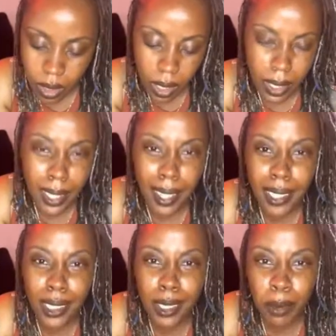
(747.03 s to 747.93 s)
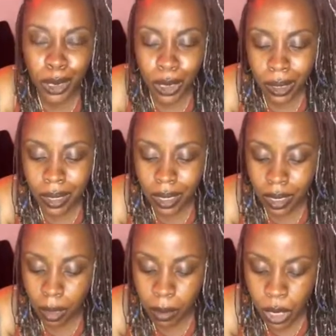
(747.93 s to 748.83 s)
Yeah, just let me chill then.
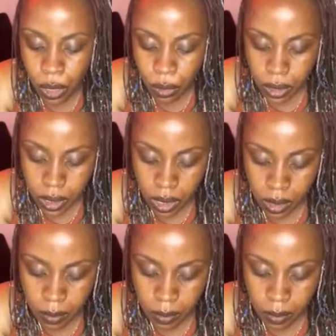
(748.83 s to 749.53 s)
I'm gonna chill for a second.